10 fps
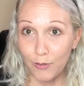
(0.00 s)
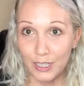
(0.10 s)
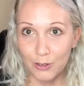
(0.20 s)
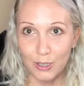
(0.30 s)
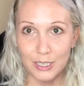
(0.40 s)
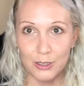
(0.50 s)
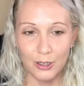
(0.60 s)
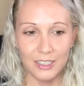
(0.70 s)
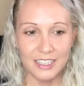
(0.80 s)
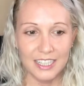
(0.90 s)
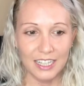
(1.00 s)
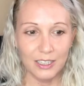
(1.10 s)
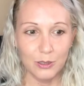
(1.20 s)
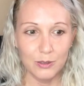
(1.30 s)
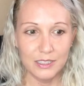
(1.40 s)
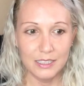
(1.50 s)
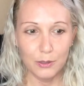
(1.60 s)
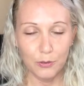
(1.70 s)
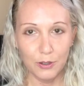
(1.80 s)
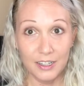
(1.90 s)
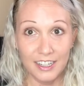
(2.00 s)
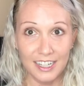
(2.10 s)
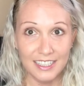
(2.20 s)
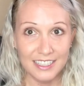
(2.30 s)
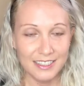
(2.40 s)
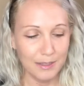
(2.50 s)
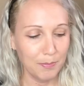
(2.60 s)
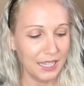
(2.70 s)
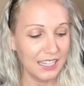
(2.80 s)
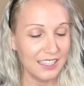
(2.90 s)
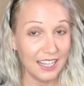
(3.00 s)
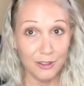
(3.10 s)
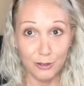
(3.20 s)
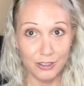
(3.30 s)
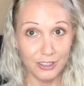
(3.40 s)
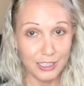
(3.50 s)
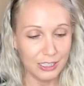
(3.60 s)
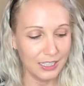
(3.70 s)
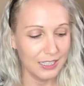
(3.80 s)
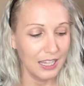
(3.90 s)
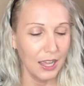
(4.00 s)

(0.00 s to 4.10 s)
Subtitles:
vegan restaurants, that use different nuts as the base, and they're delicious.